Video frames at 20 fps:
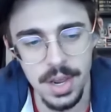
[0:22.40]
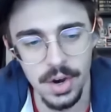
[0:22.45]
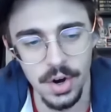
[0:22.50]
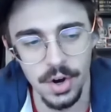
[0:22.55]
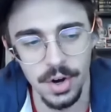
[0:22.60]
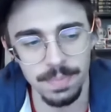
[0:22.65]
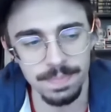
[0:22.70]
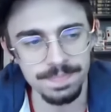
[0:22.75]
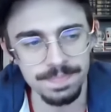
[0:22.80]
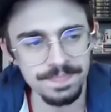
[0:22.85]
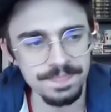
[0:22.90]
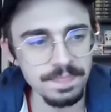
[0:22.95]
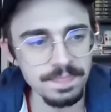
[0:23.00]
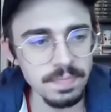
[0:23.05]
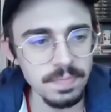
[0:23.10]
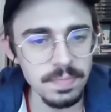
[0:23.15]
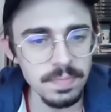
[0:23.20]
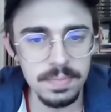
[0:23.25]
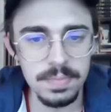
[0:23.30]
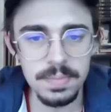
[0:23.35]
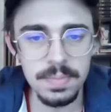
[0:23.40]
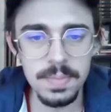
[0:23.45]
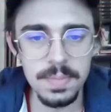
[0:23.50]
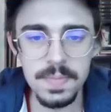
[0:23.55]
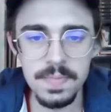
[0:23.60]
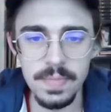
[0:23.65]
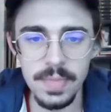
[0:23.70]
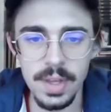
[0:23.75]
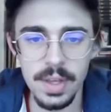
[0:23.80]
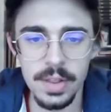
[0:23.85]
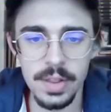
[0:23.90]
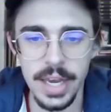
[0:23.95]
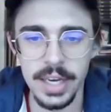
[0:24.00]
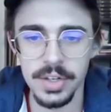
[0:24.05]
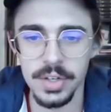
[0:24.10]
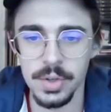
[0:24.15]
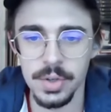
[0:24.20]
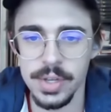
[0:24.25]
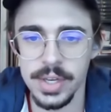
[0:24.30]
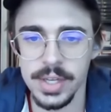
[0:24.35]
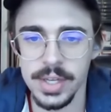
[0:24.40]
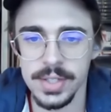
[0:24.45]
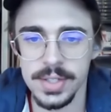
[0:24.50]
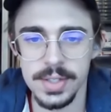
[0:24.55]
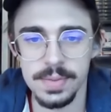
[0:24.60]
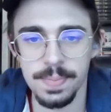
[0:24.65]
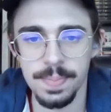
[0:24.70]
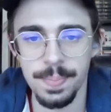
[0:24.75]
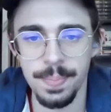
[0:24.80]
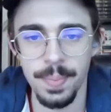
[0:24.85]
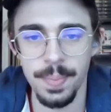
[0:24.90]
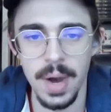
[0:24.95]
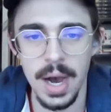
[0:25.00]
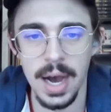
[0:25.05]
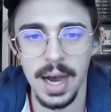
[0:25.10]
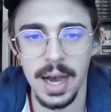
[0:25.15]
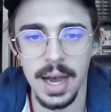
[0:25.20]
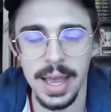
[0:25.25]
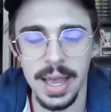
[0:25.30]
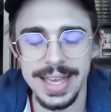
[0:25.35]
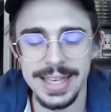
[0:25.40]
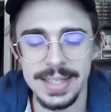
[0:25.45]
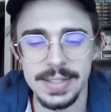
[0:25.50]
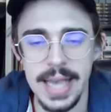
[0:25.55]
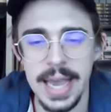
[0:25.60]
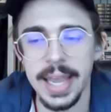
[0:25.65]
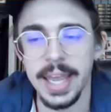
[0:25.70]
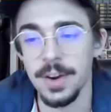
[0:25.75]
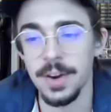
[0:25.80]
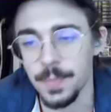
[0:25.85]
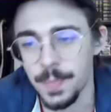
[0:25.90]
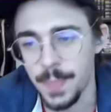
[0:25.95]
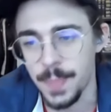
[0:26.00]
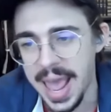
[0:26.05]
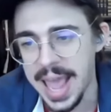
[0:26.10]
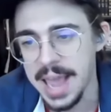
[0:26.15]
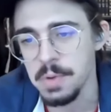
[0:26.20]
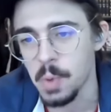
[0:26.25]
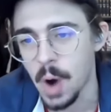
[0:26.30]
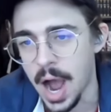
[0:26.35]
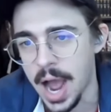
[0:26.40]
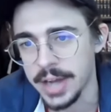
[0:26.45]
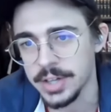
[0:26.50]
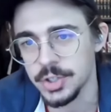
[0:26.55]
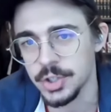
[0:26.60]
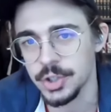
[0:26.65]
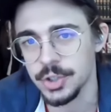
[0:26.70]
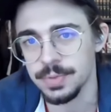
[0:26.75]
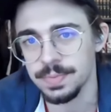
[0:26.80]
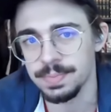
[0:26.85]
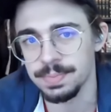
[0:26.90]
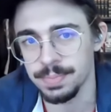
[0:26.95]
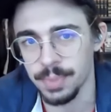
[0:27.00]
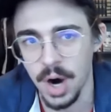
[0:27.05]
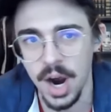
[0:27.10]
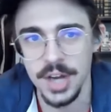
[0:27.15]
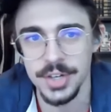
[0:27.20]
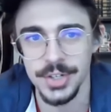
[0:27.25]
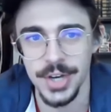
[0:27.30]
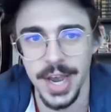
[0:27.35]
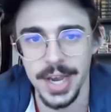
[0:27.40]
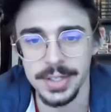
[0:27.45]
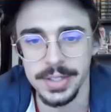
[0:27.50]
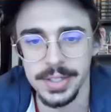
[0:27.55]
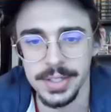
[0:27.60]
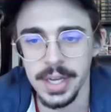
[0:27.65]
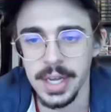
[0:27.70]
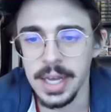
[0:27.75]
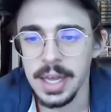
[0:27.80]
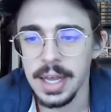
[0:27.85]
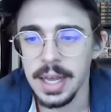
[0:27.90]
year they do this executive pay watch project.